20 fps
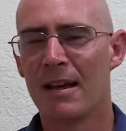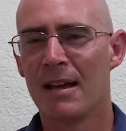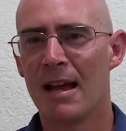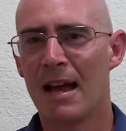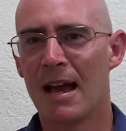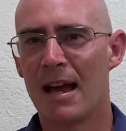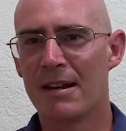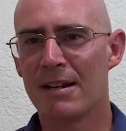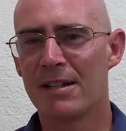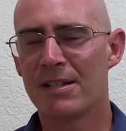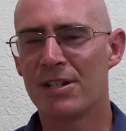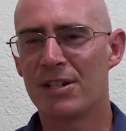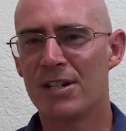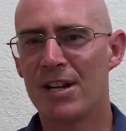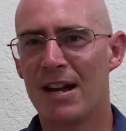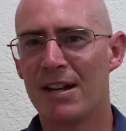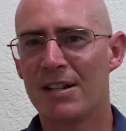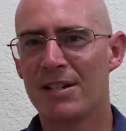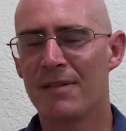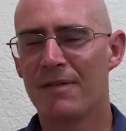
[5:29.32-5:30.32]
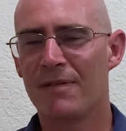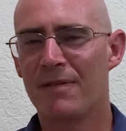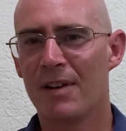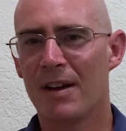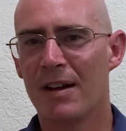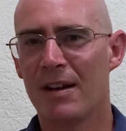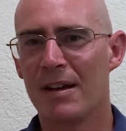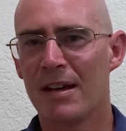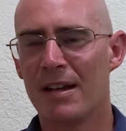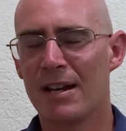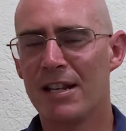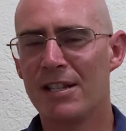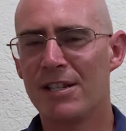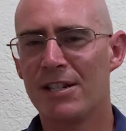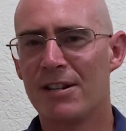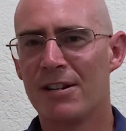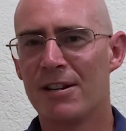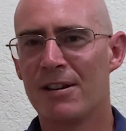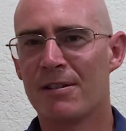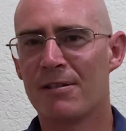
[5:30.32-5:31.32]
and is in charge of an
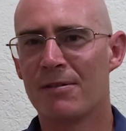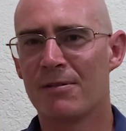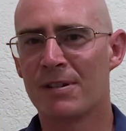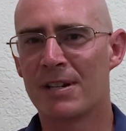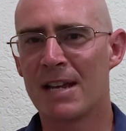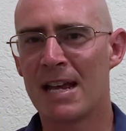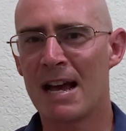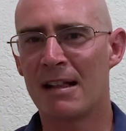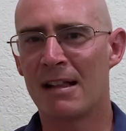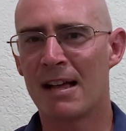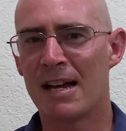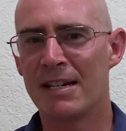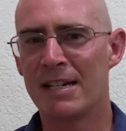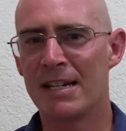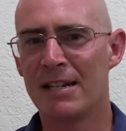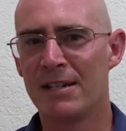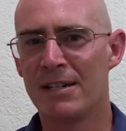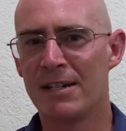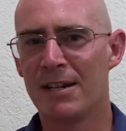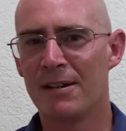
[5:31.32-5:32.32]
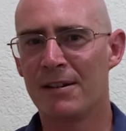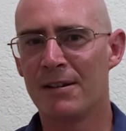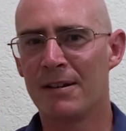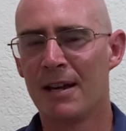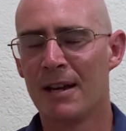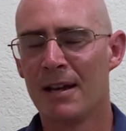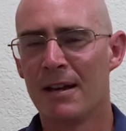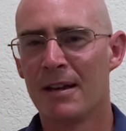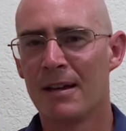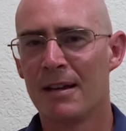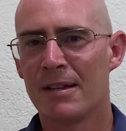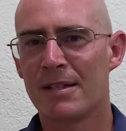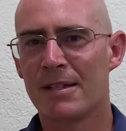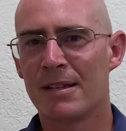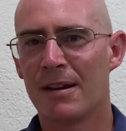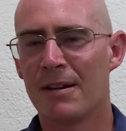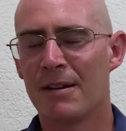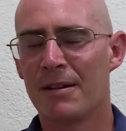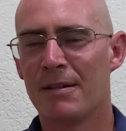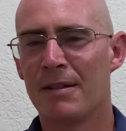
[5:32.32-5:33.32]
institute called CalIT2,
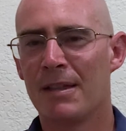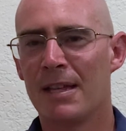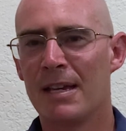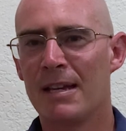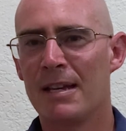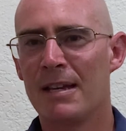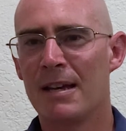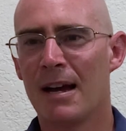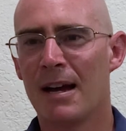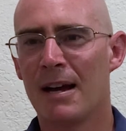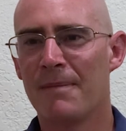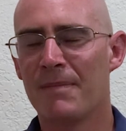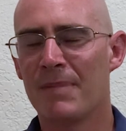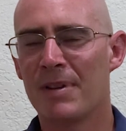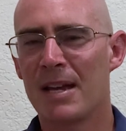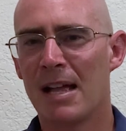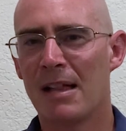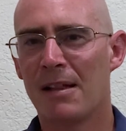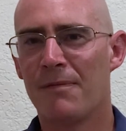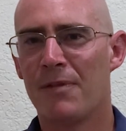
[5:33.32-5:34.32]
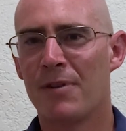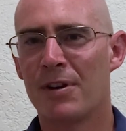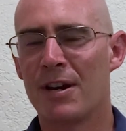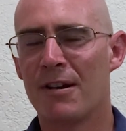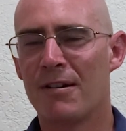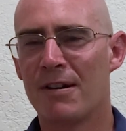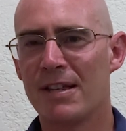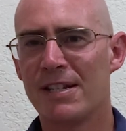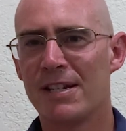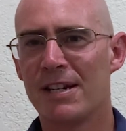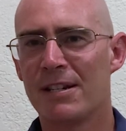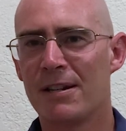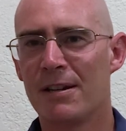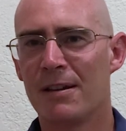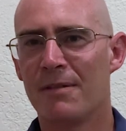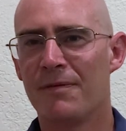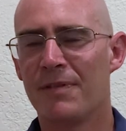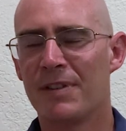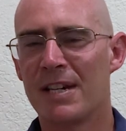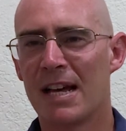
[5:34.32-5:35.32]
so the California
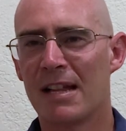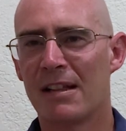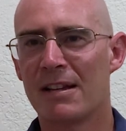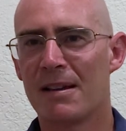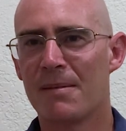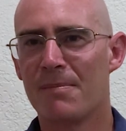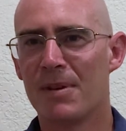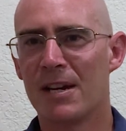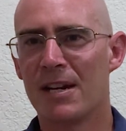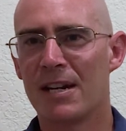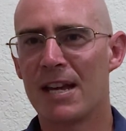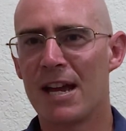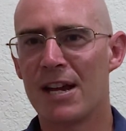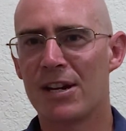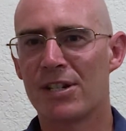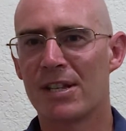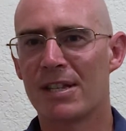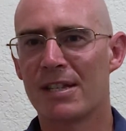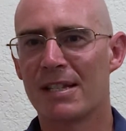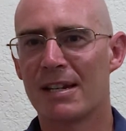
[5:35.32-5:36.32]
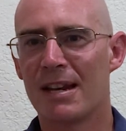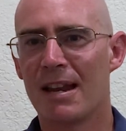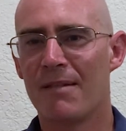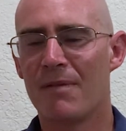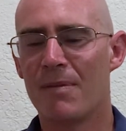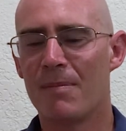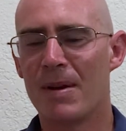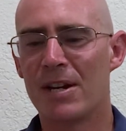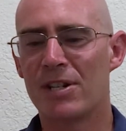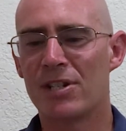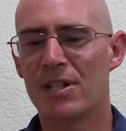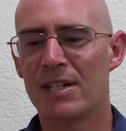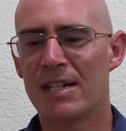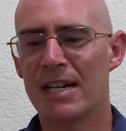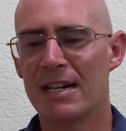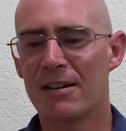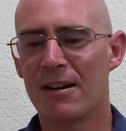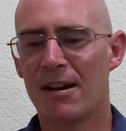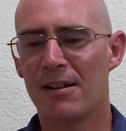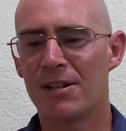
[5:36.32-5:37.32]
Institute for Telecommunications and Information
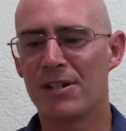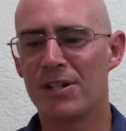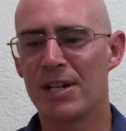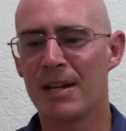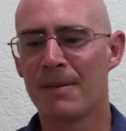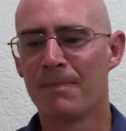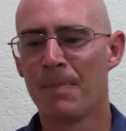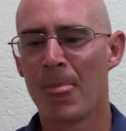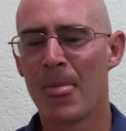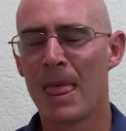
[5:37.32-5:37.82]
Technology.